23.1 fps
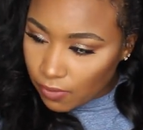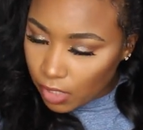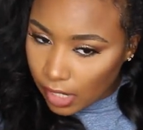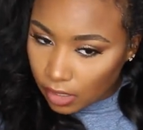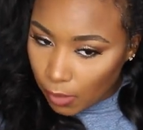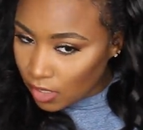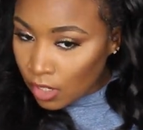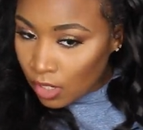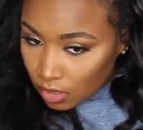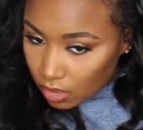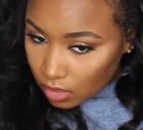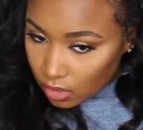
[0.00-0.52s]
It
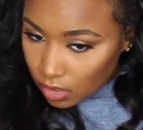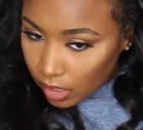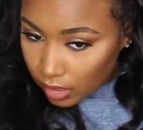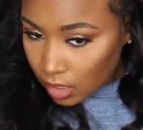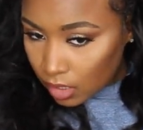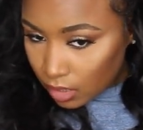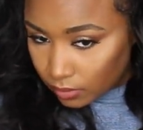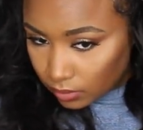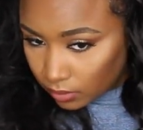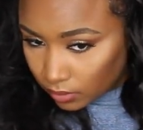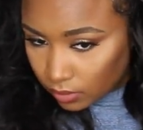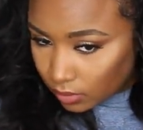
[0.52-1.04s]
doesn't
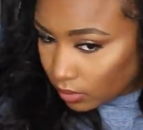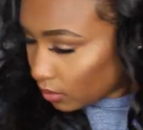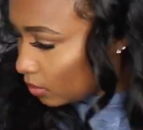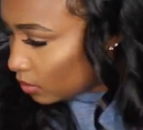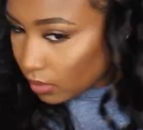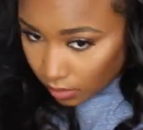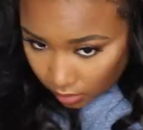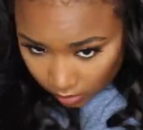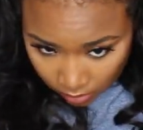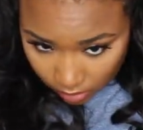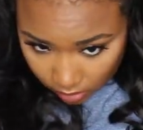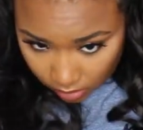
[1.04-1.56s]
do like
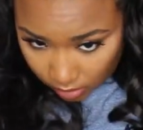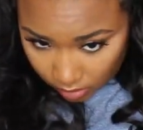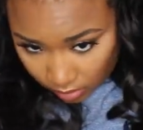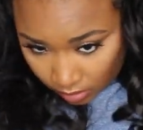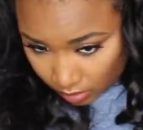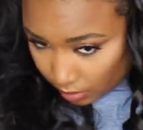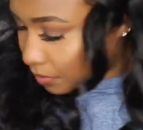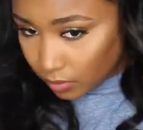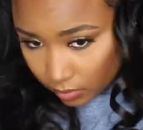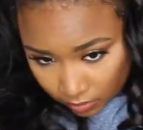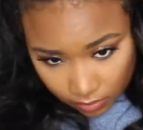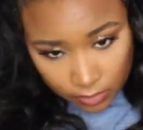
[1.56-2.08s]
super tight
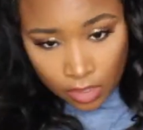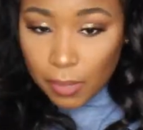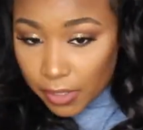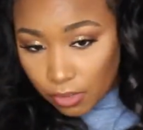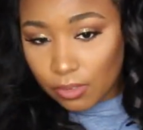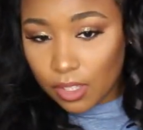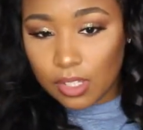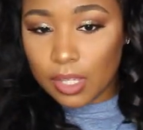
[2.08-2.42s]
curls,